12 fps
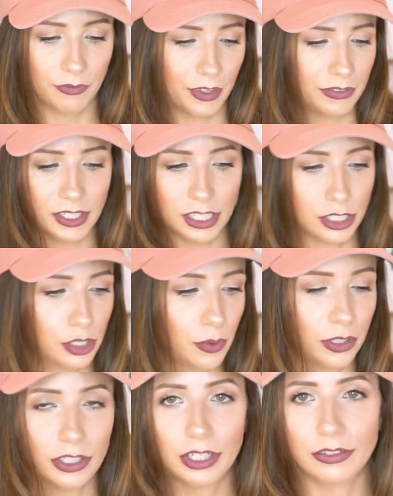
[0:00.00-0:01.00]
to
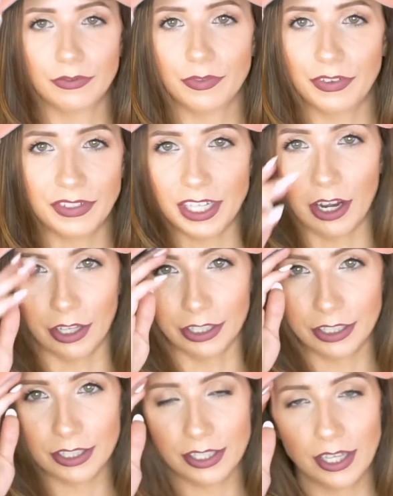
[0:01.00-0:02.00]

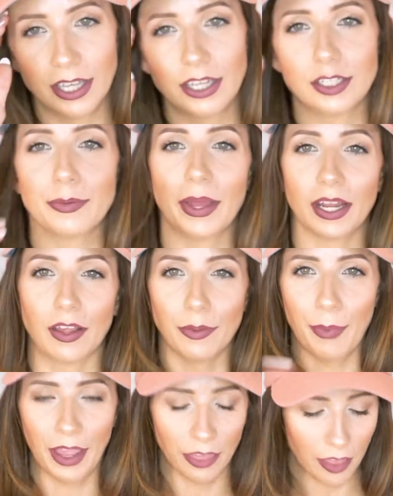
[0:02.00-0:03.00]
$250 depending on the
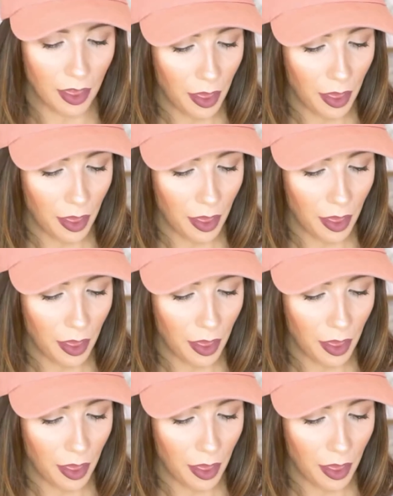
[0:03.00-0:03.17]
month.